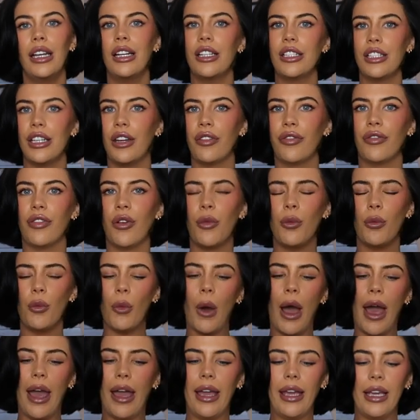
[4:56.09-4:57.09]
different
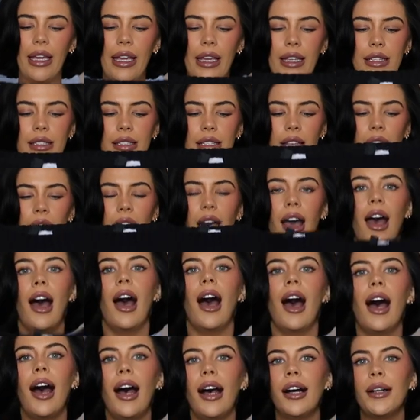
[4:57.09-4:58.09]
ways
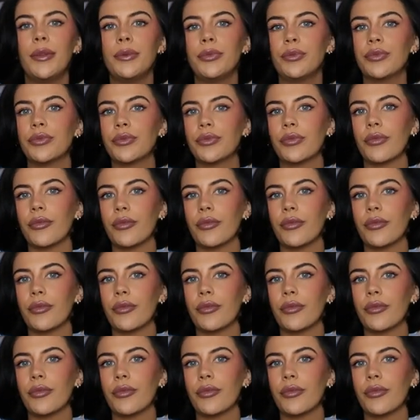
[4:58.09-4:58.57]
um